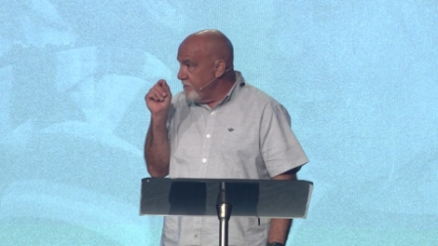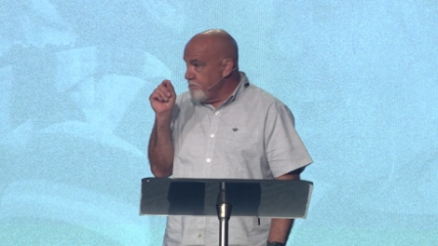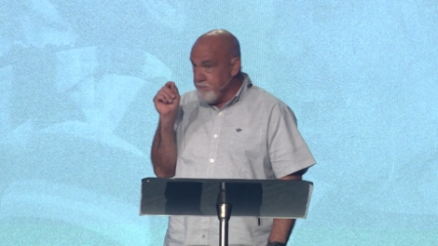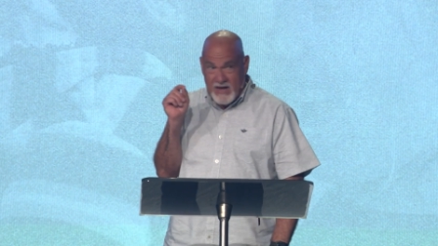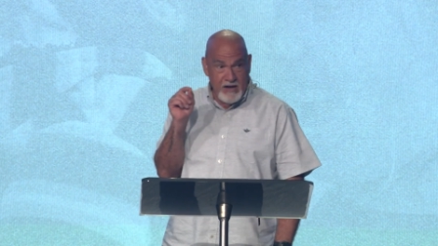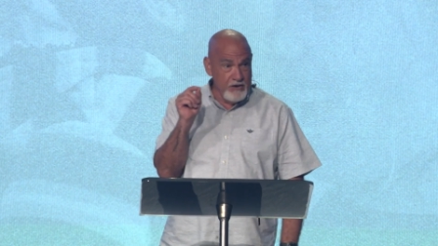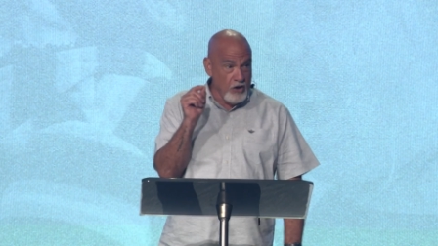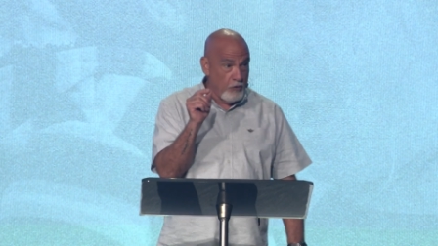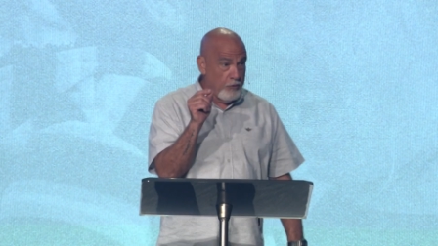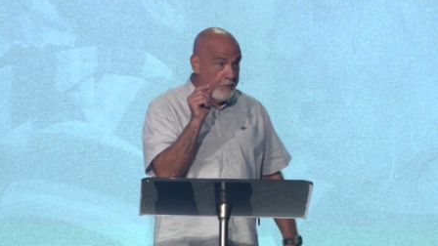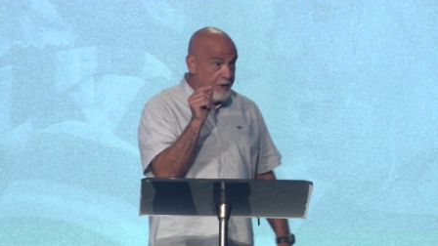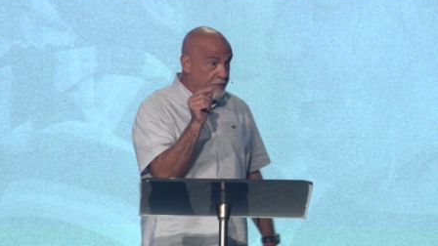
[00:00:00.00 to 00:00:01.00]
Men, y'all
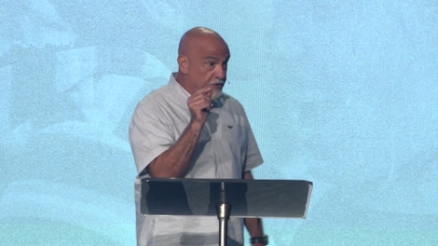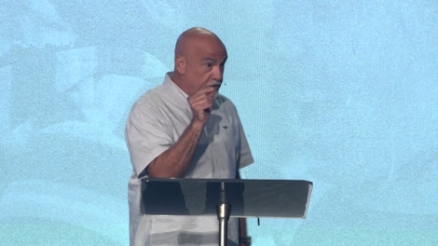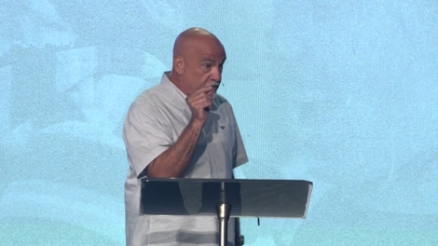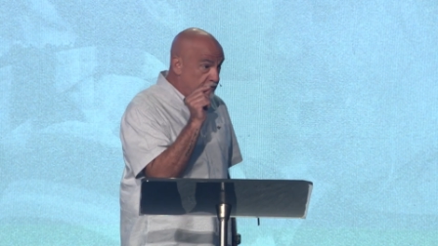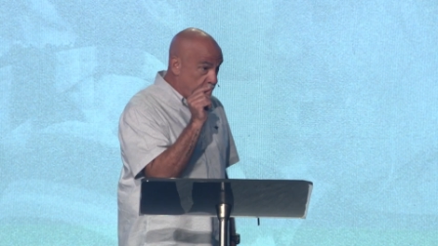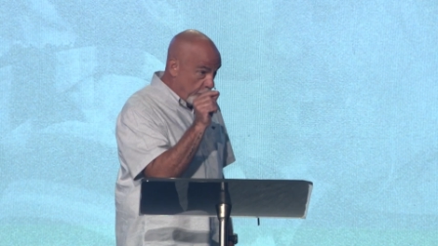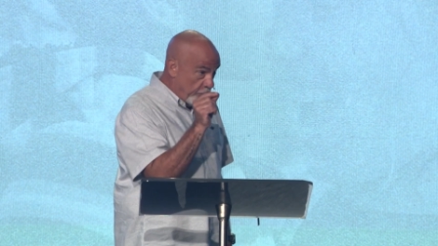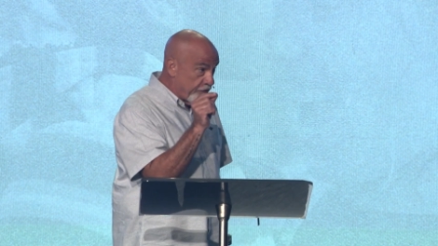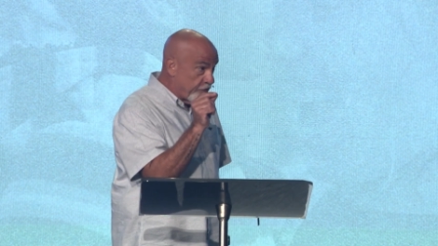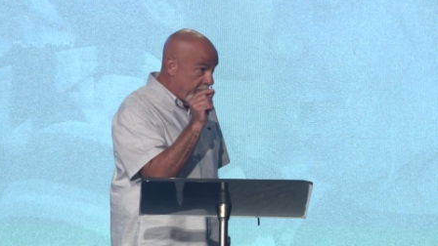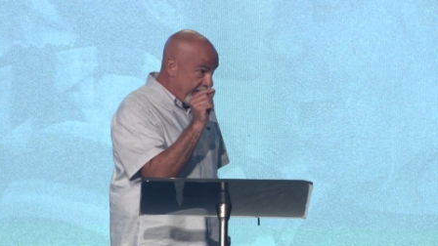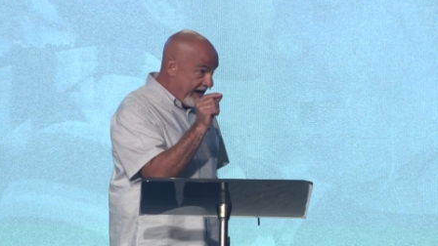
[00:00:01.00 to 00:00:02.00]
remember the
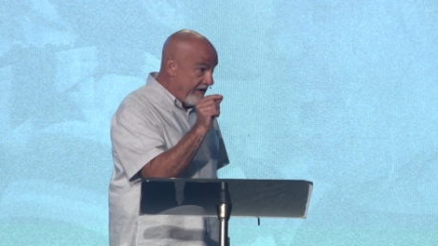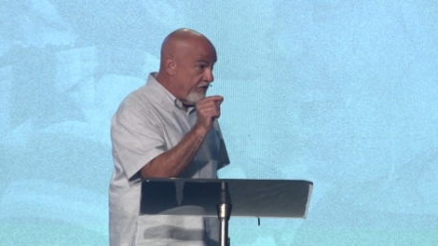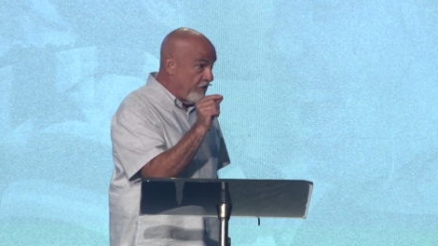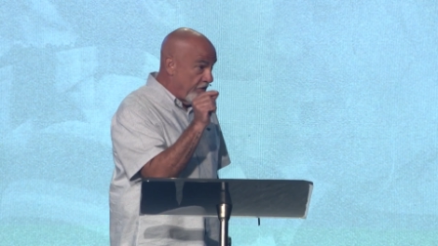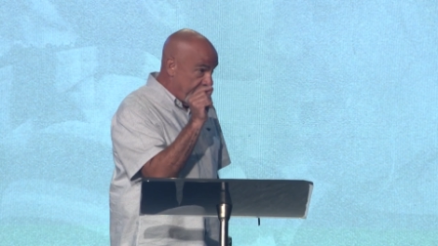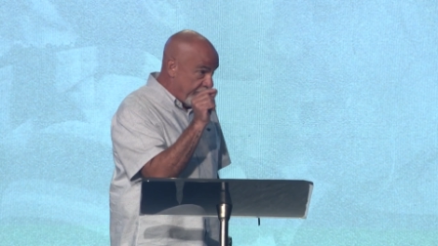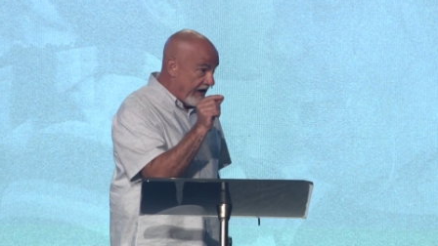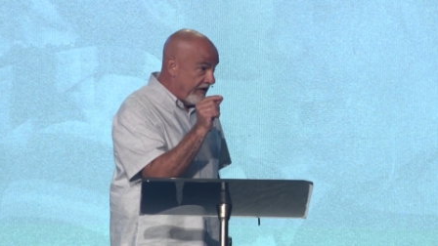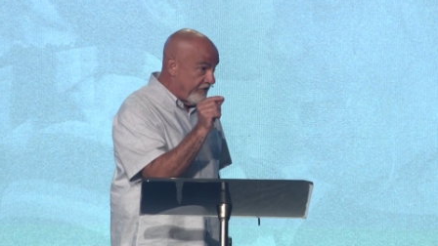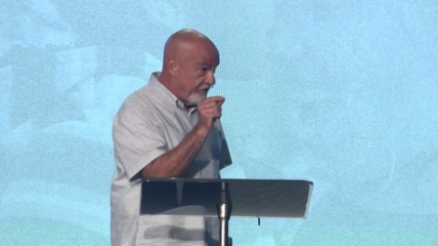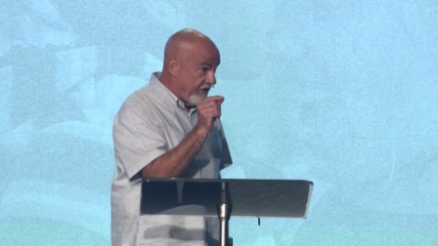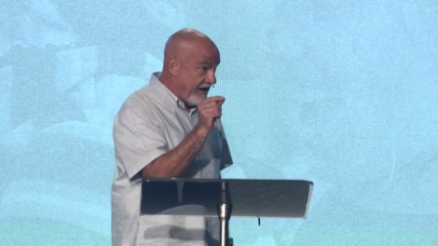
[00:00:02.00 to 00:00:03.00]
tools we gave you on
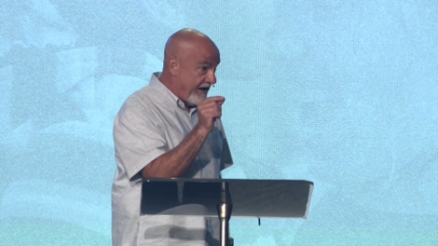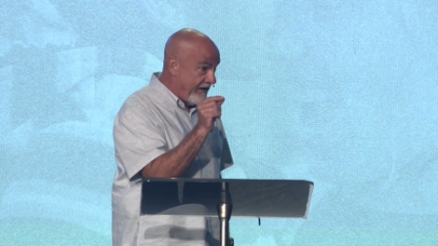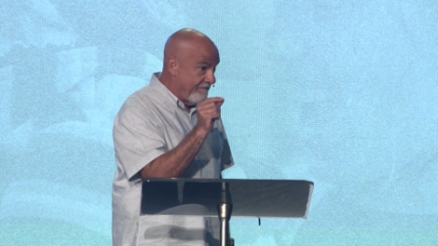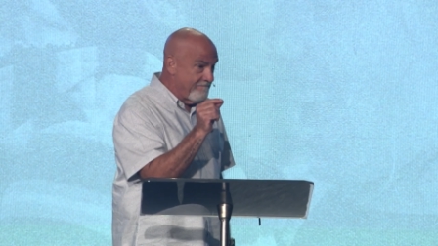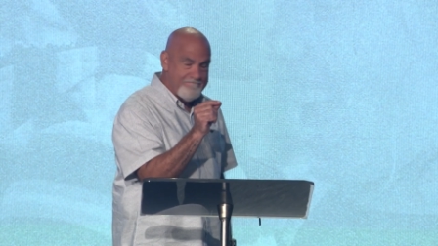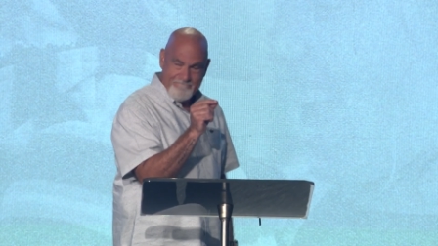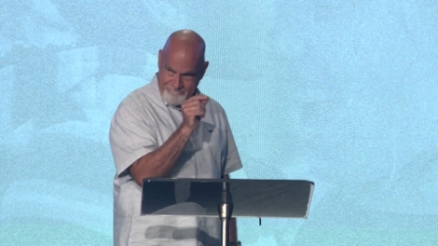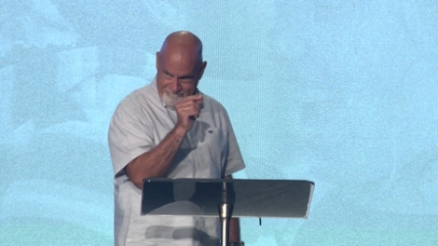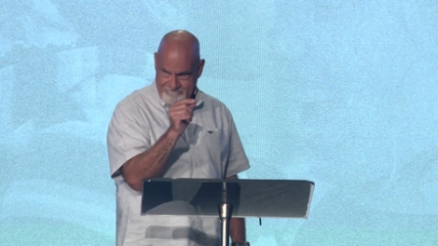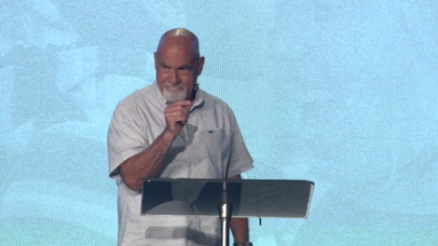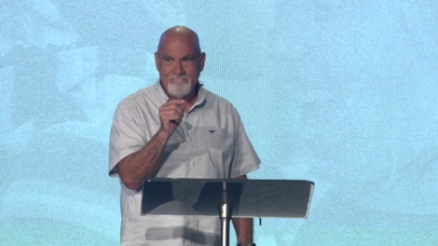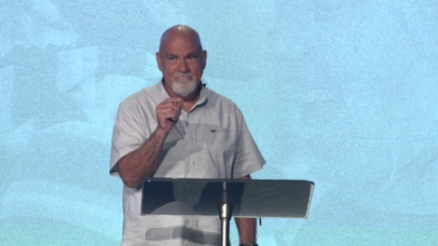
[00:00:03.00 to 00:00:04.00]
Father's Day?
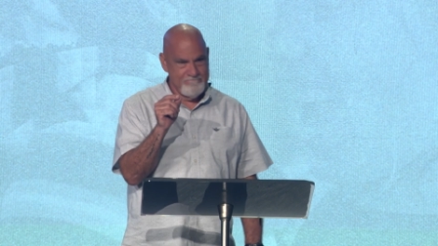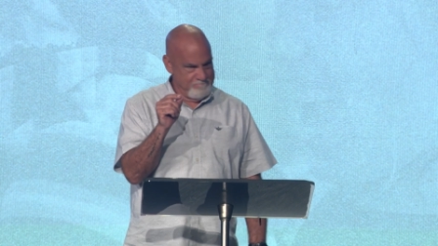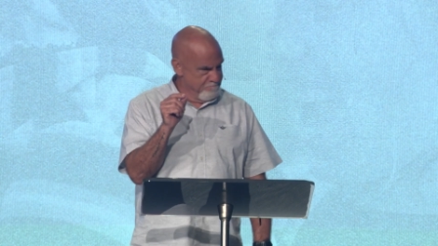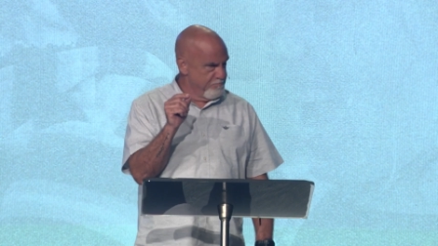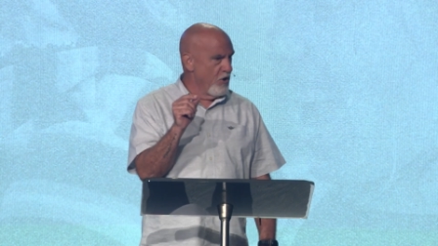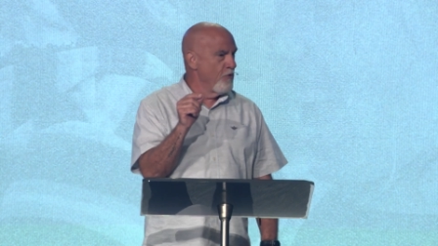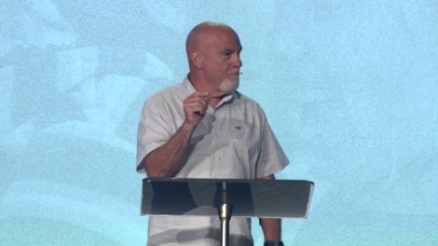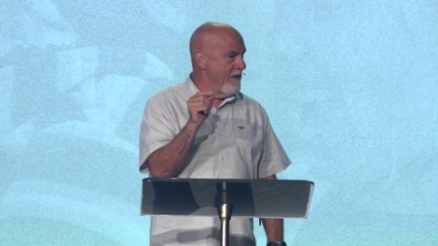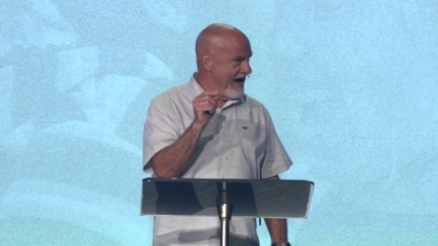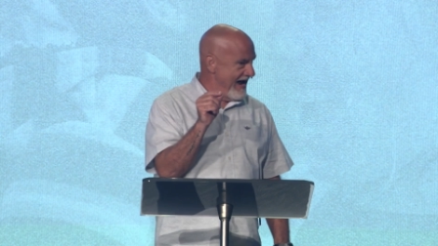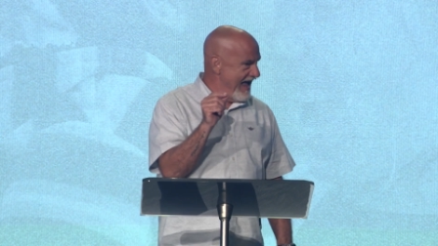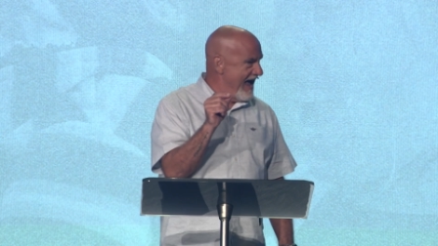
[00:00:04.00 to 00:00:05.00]
Broke
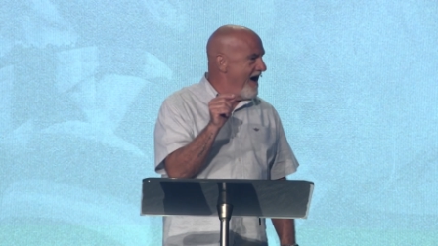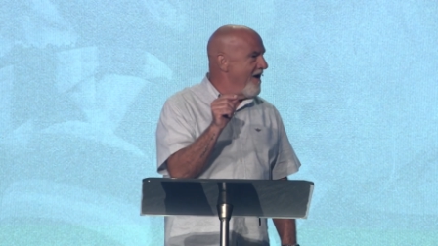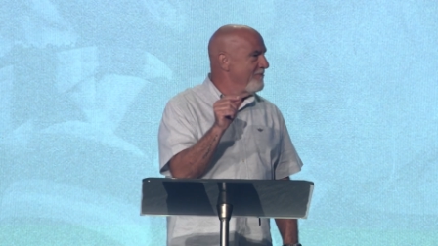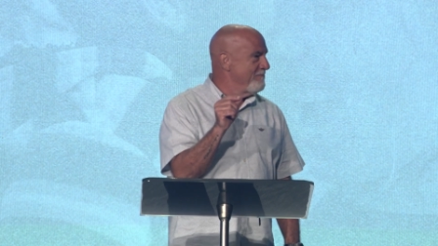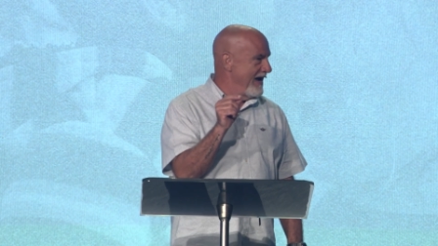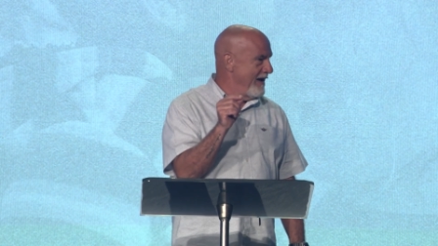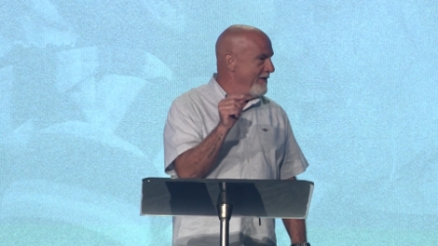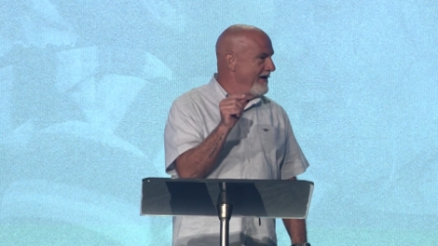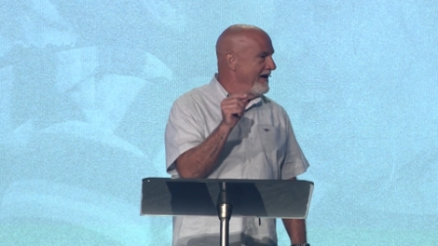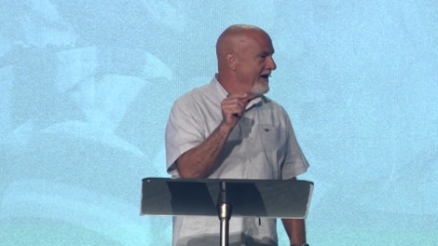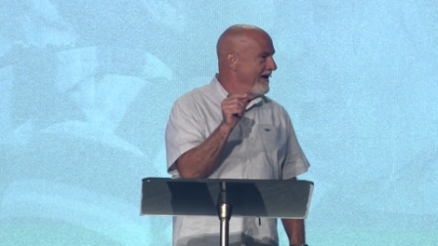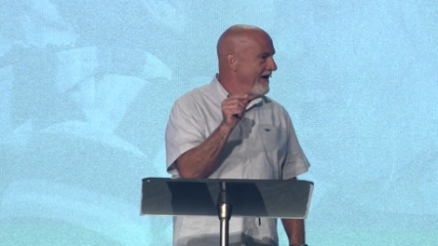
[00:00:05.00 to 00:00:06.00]
mine out, baby.